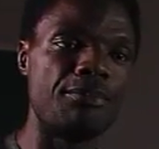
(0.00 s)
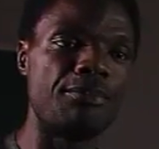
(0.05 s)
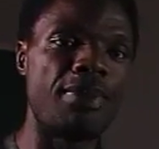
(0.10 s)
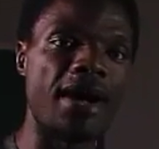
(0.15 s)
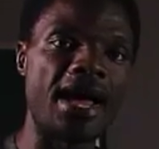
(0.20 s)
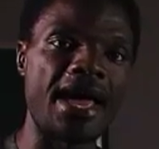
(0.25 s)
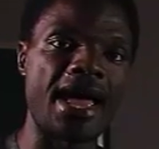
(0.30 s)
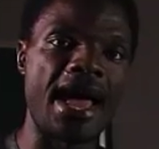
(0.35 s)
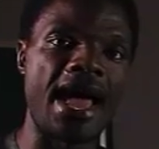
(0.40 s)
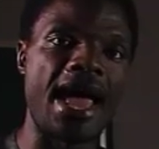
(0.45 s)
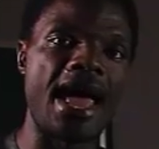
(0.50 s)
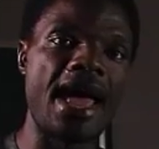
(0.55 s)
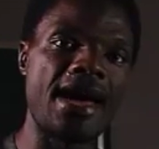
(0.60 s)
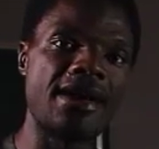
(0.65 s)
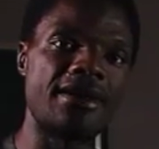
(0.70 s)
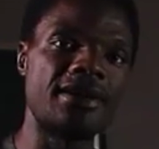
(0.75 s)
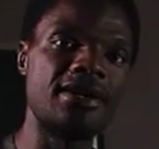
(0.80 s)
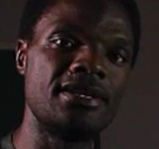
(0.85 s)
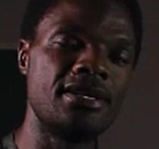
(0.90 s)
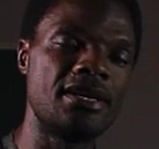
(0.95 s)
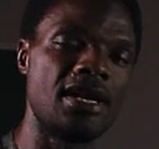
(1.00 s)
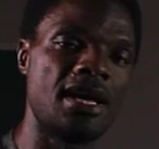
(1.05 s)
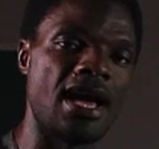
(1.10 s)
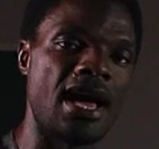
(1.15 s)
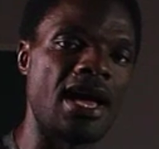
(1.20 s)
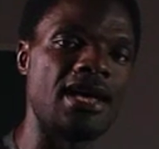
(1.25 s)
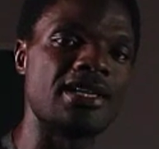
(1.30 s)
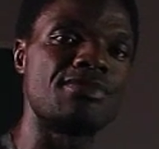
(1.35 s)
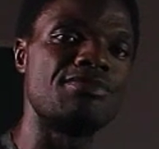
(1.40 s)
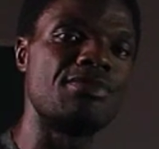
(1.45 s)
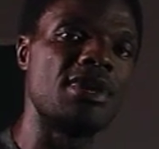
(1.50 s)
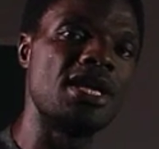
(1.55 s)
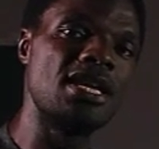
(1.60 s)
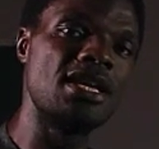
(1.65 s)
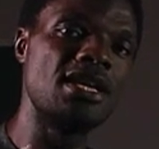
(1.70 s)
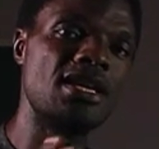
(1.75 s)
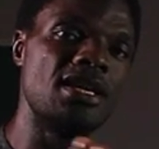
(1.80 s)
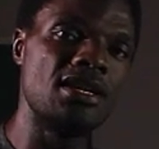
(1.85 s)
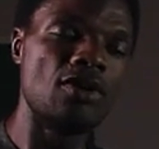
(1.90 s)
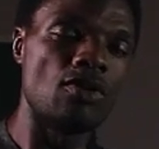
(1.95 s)
by hiring as
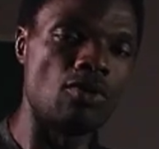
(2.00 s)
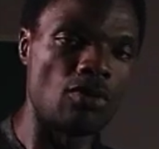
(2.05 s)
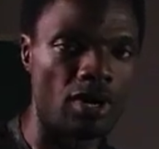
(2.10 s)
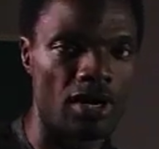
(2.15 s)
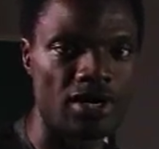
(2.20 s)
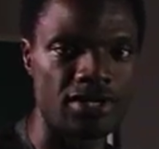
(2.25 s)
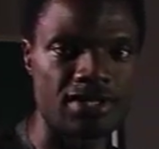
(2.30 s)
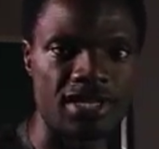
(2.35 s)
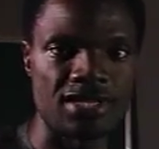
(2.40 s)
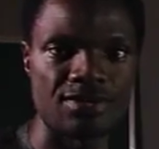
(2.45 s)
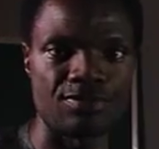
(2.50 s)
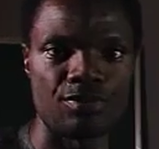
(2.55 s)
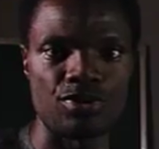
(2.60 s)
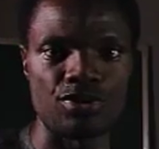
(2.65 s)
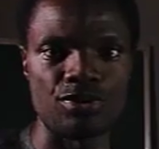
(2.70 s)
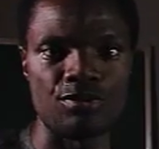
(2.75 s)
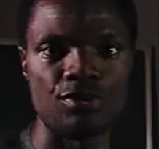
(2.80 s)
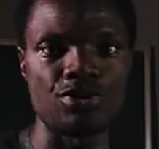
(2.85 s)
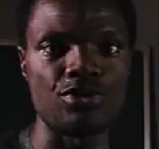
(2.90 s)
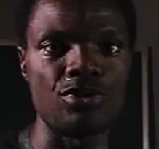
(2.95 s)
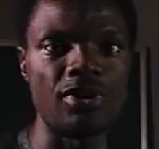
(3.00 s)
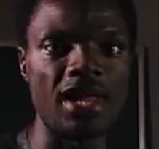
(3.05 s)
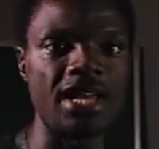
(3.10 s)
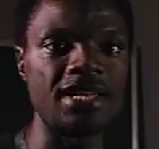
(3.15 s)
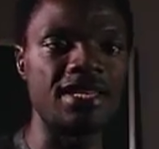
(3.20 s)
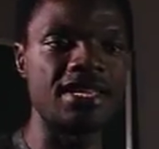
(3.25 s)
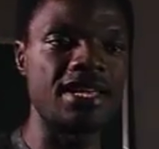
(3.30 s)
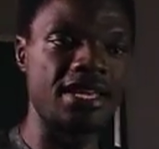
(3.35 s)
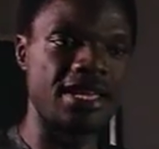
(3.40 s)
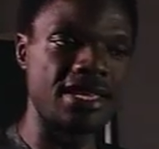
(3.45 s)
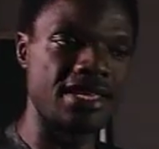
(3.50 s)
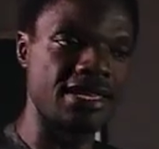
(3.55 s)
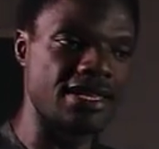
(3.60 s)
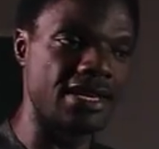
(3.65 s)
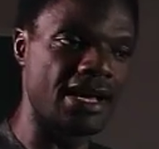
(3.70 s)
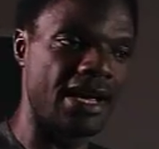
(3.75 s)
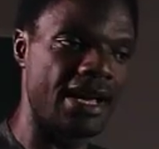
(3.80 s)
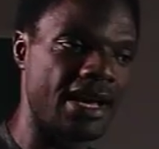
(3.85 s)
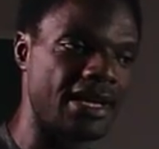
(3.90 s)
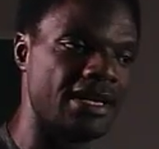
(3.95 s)
many workers as possible so that he
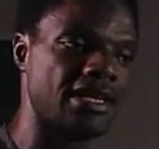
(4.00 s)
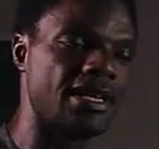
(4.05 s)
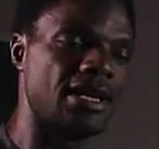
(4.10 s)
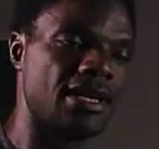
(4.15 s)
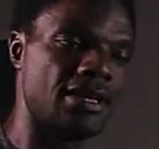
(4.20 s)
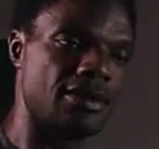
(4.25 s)
can